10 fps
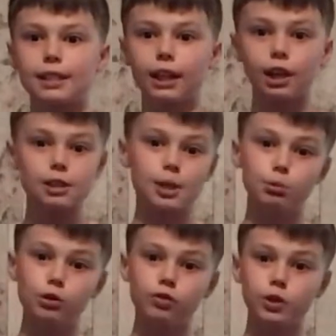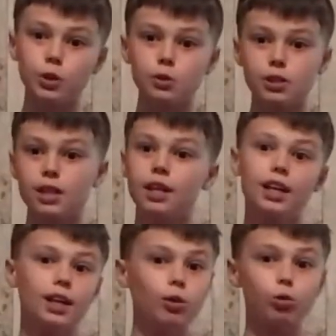lightsaber reviews.
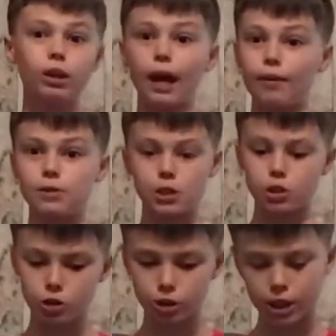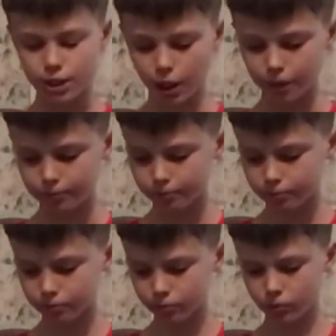Going to have such a great time.
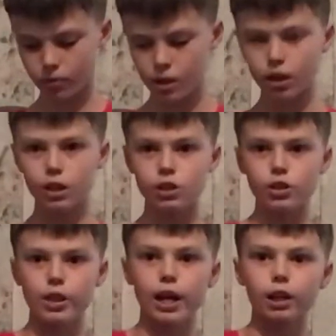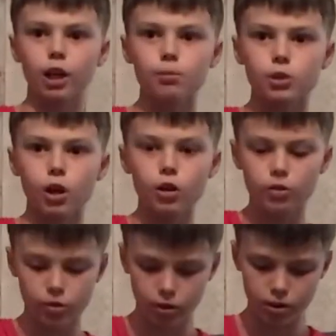Yeah, so that comes off.
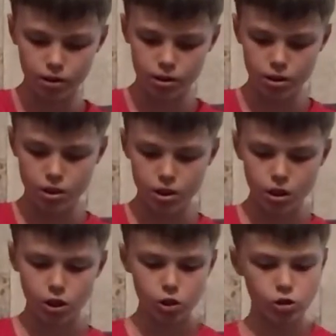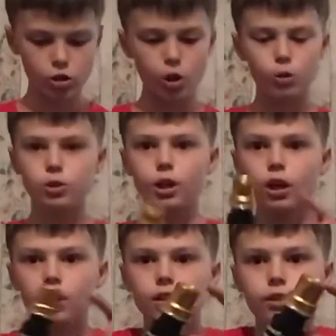So
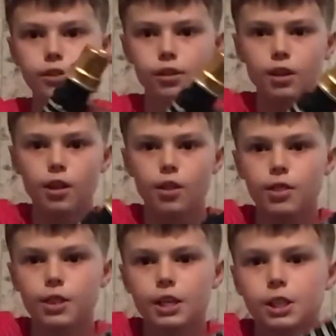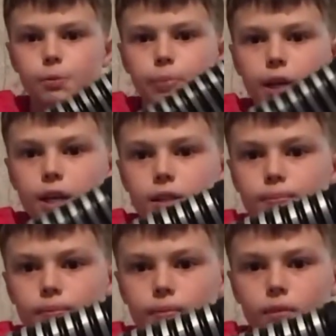does this bit.
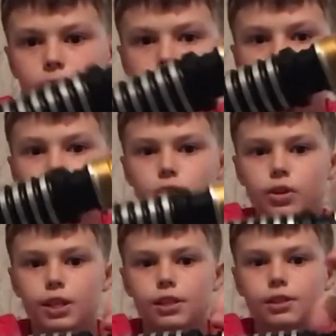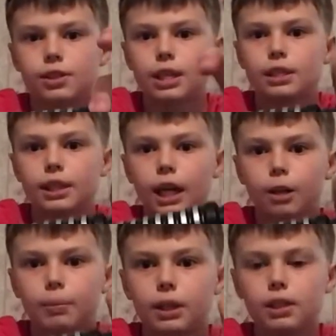So this thin
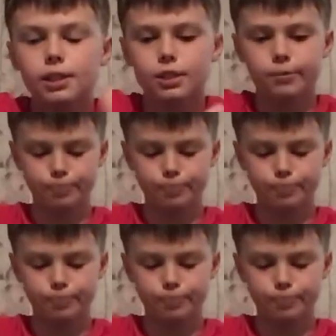neck piece.